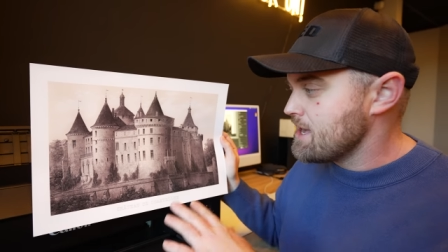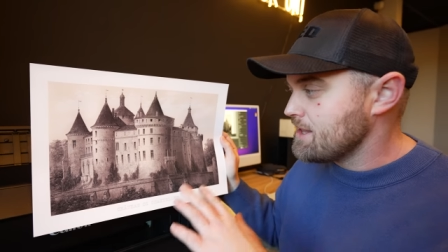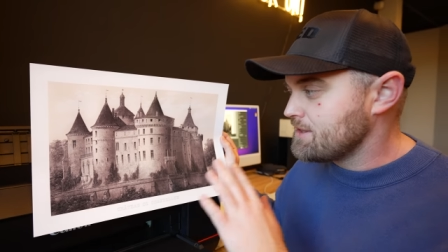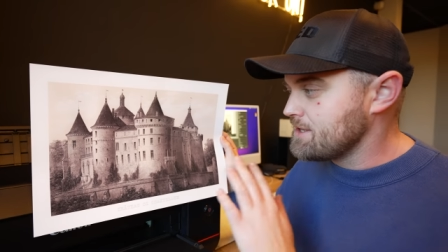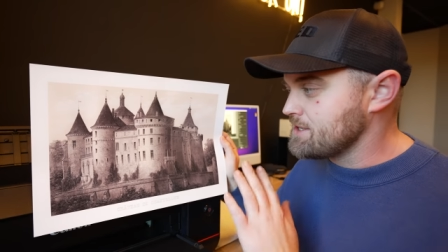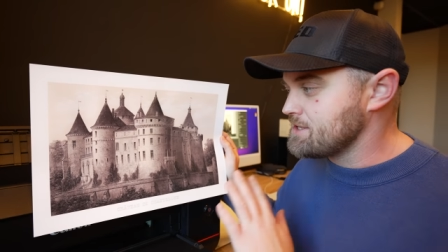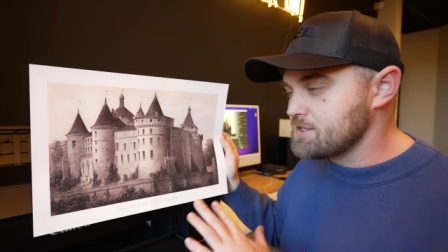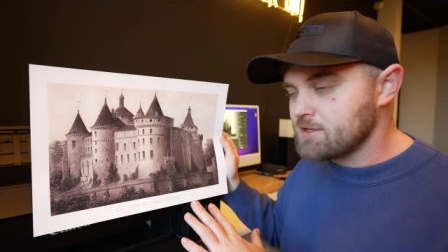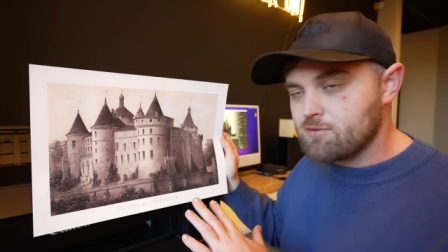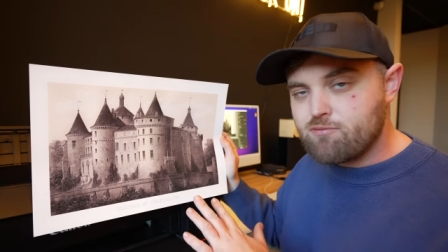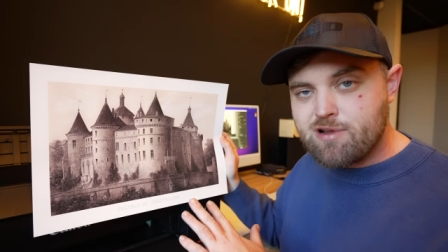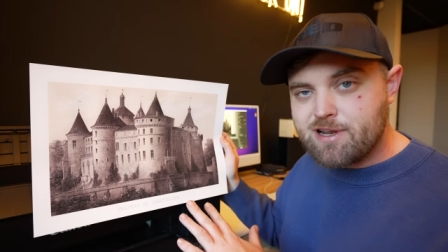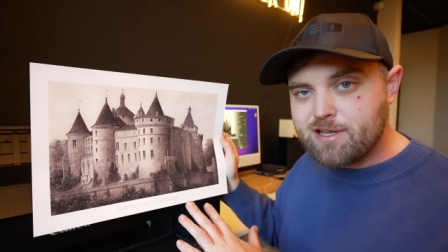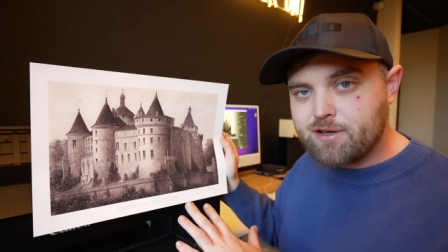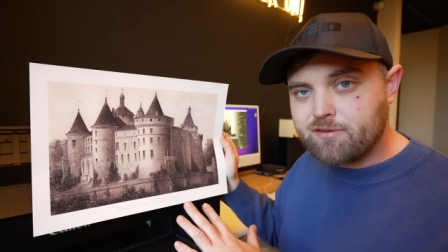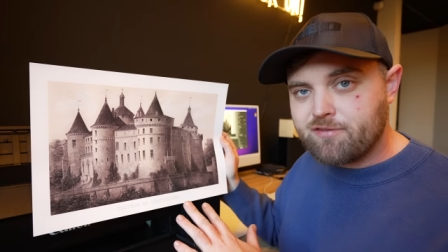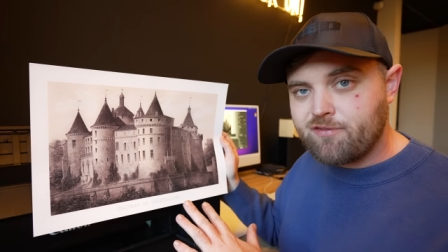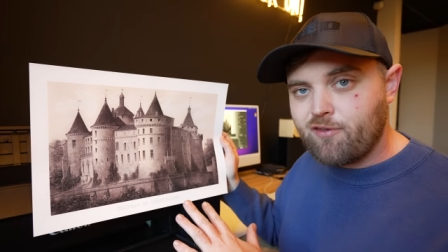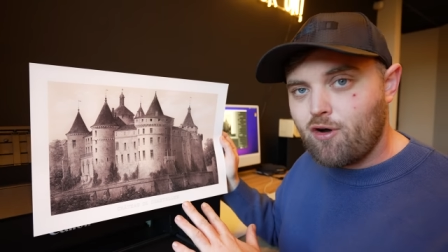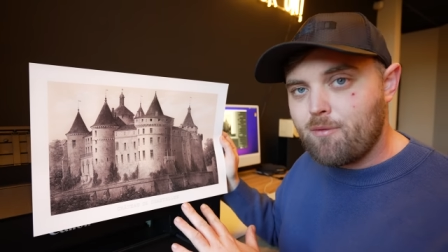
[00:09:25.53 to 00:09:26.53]
This is a really
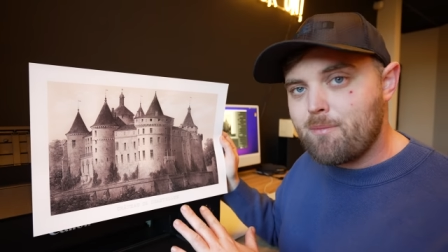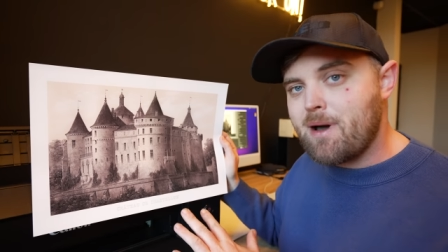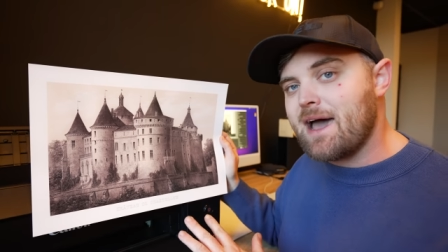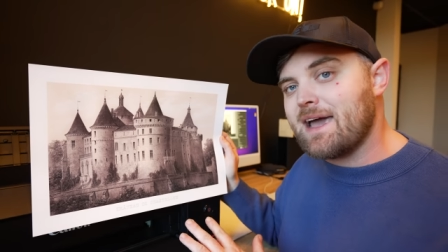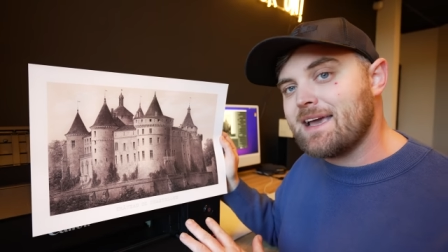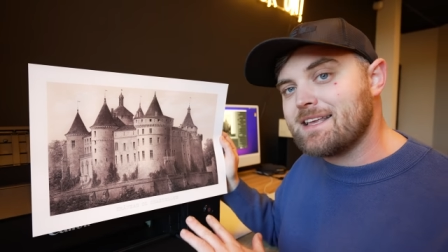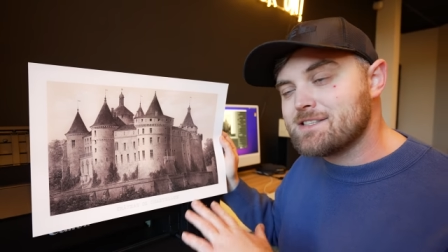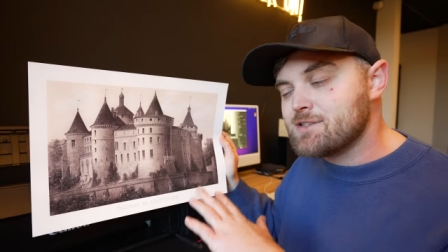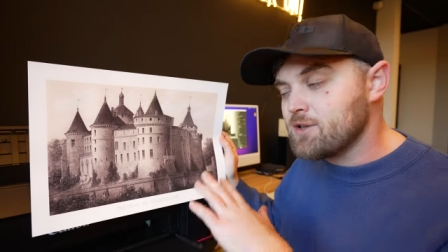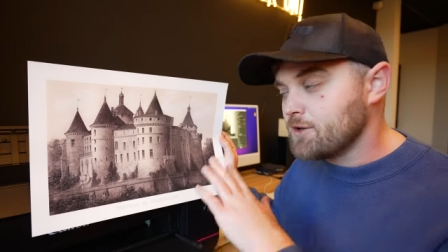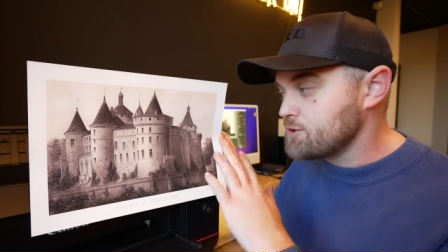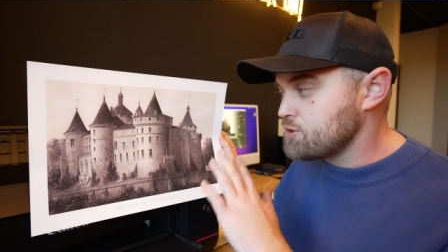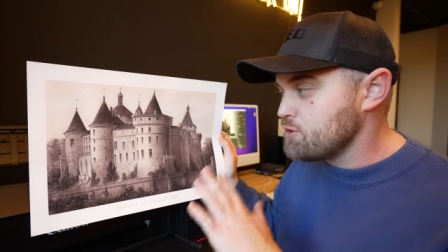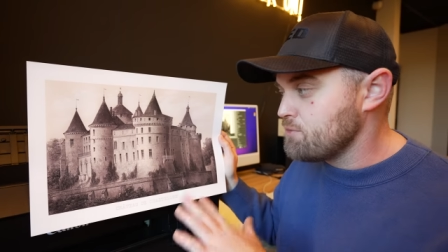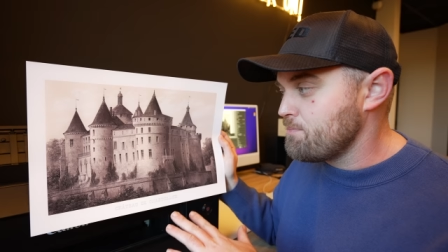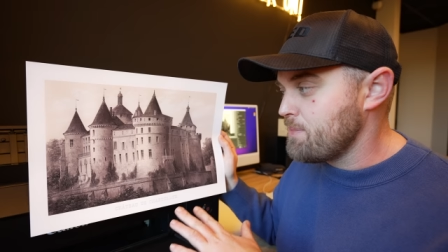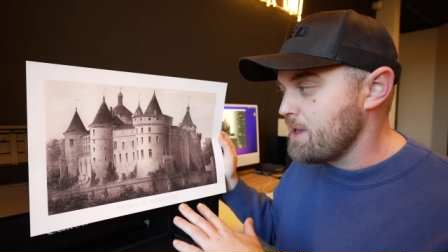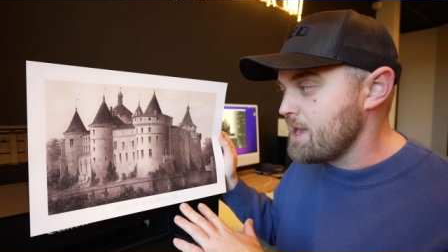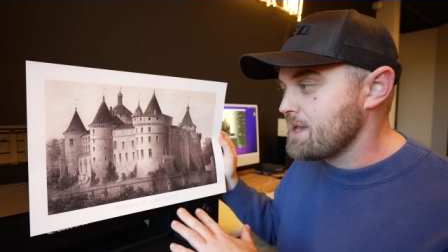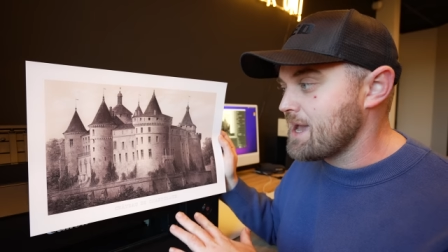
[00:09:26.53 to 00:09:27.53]
good format. It's not too
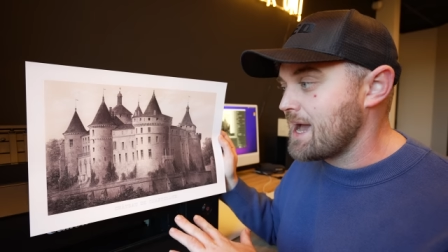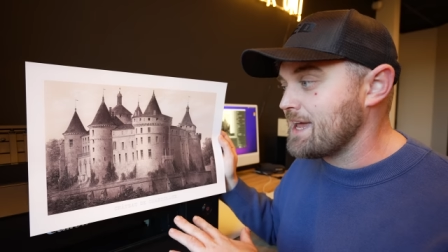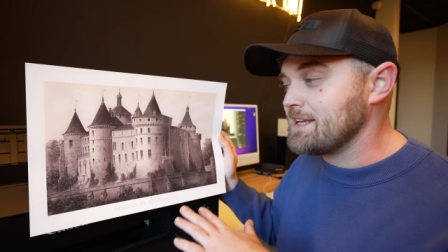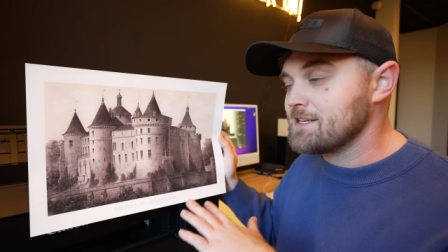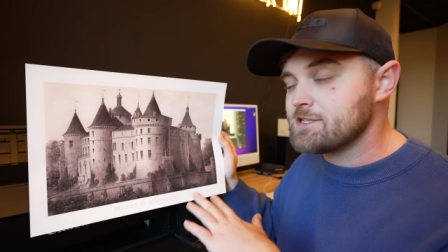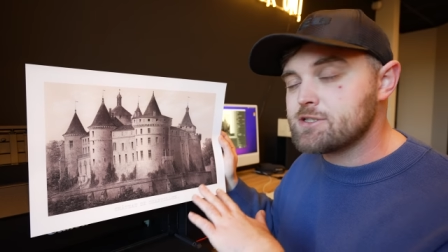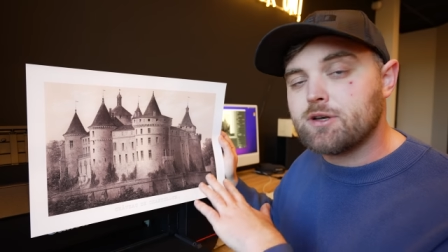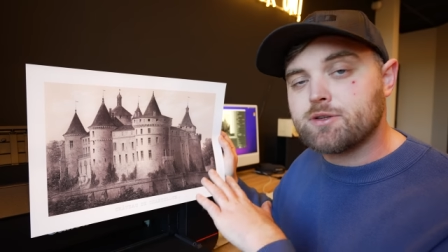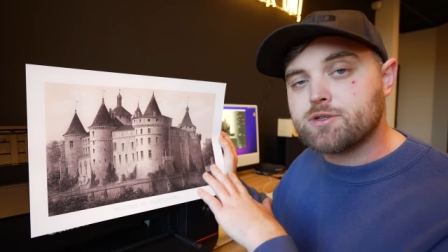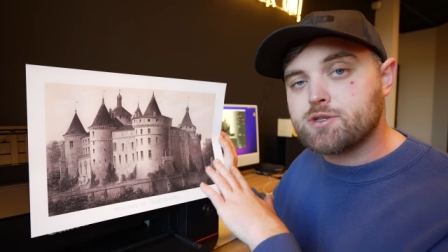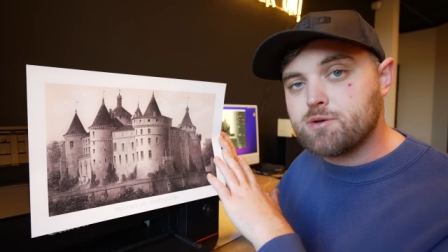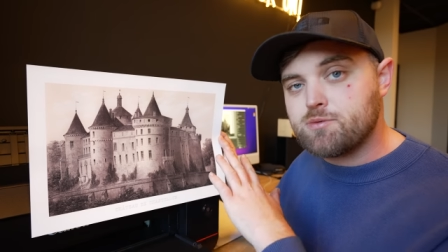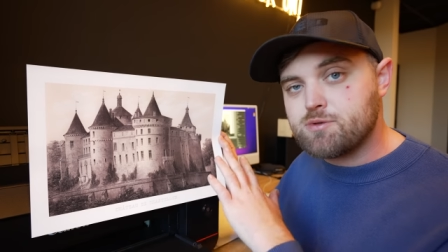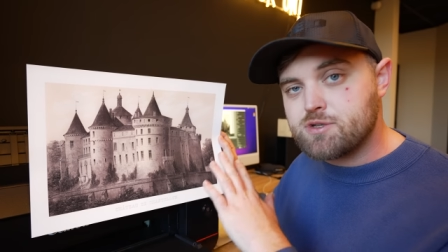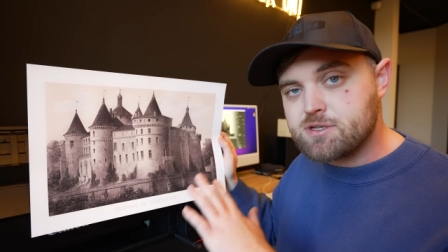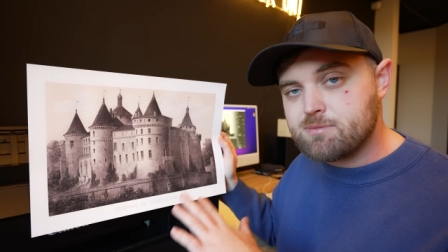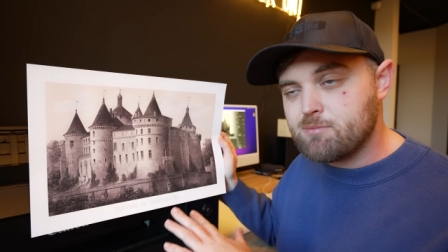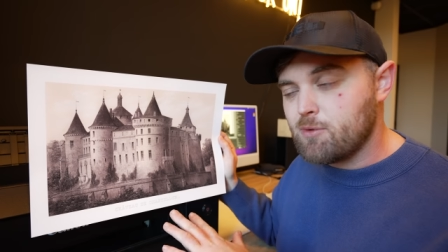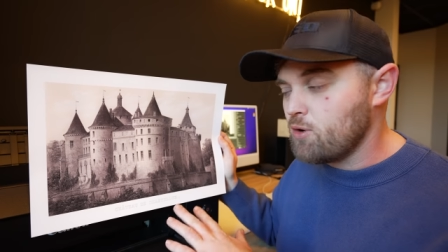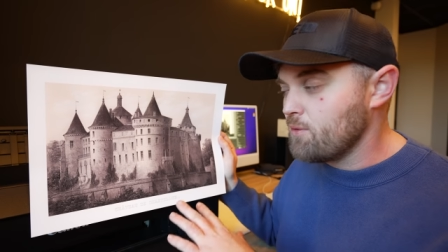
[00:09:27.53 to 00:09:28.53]
big and it's not too
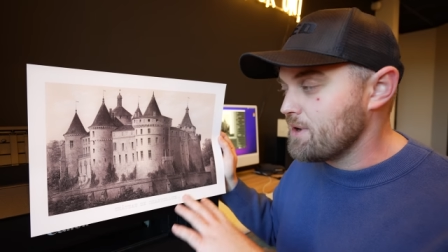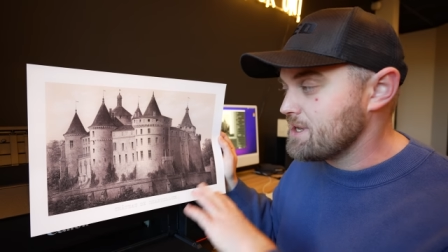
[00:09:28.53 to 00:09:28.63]
small.